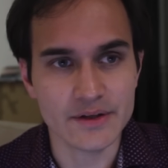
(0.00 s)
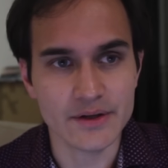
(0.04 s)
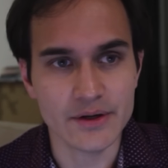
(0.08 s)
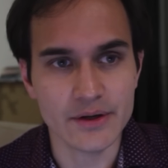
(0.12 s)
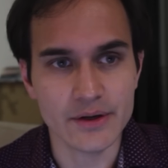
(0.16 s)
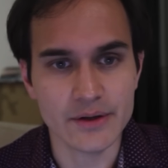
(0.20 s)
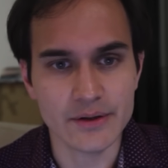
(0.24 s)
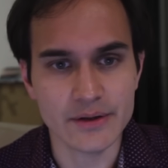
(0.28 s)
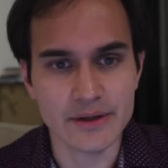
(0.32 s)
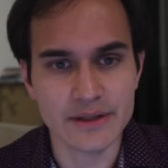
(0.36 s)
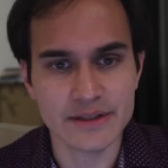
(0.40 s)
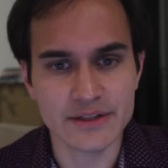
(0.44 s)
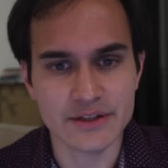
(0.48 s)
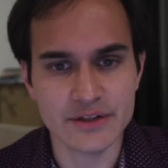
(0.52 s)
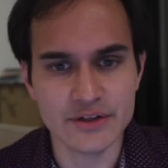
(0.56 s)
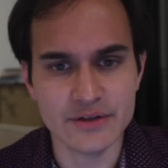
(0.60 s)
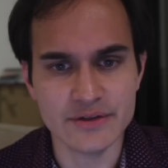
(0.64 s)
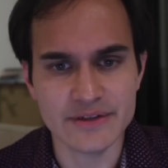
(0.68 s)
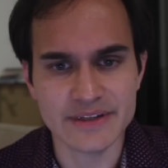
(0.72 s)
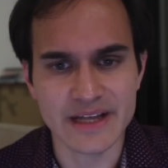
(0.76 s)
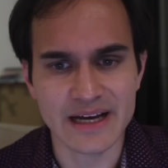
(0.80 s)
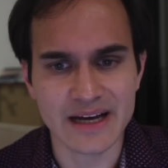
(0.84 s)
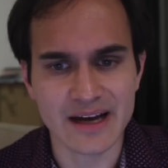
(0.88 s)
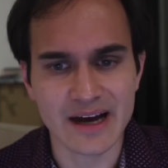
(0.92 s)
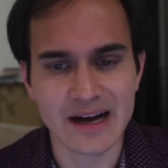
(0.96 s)
to
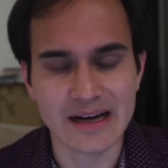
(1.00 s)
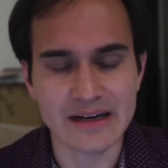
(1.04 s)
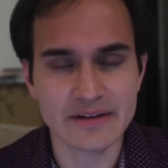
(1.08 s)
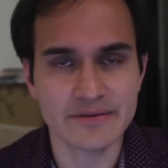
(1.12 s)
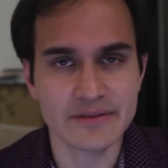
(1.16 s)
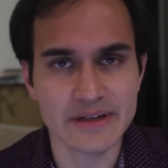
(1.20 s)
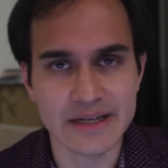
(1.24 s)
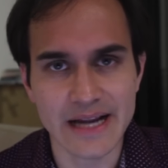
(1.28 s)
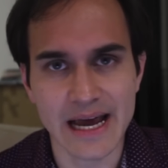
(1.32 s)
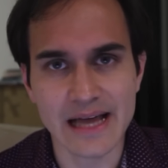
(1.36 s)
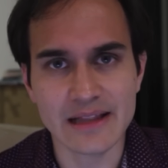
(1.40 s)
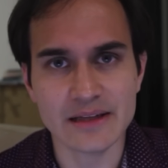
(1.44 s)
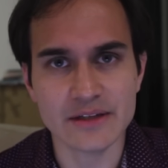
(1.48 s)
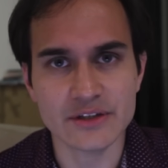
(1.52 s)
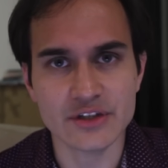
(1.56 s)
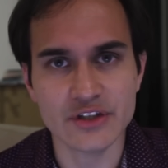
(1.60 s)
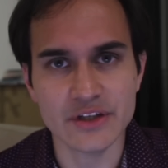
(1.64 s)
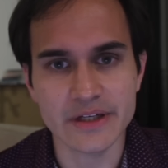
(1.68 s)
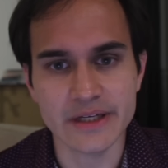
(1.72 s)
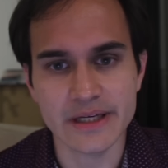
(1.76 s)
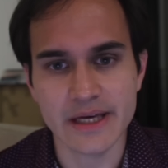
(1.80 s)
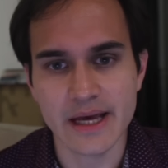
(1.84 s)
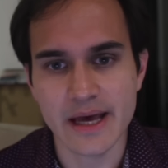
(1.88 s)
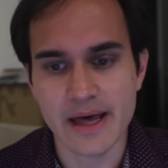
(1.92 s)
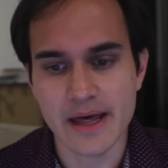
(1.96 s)
use that kind of
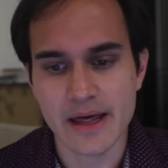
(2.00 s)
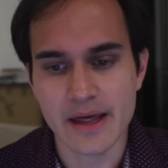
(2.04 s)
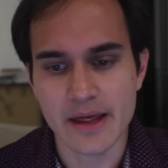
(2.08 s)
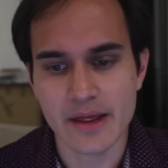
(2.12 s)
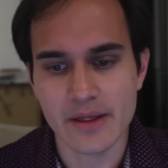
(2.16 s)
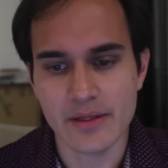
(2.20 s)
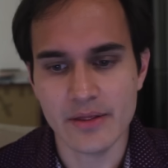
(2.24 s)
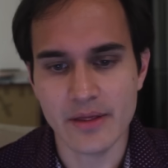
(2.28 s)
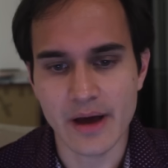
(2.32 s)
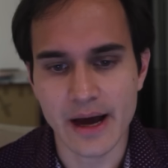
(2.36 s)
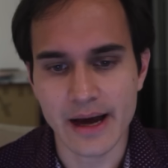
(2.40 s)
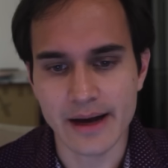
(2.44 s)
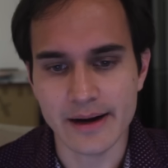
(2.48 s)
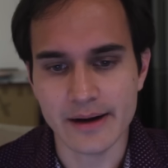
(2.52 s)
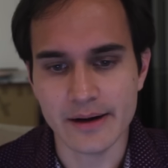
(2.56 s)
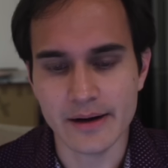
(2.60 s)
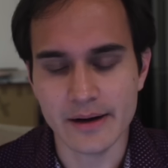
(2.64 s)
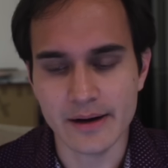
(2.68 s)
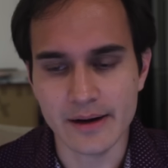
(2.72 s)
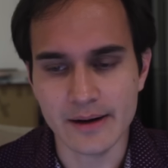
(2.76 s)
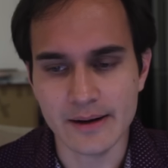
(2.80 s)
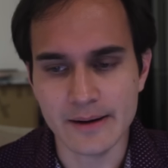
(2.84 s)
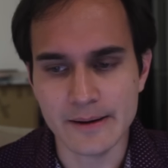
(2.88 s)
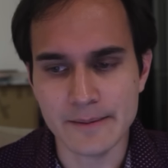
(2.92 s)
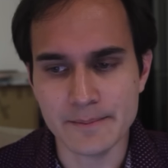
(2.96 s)
analogy,
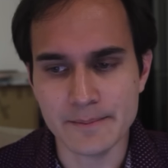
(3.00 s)
that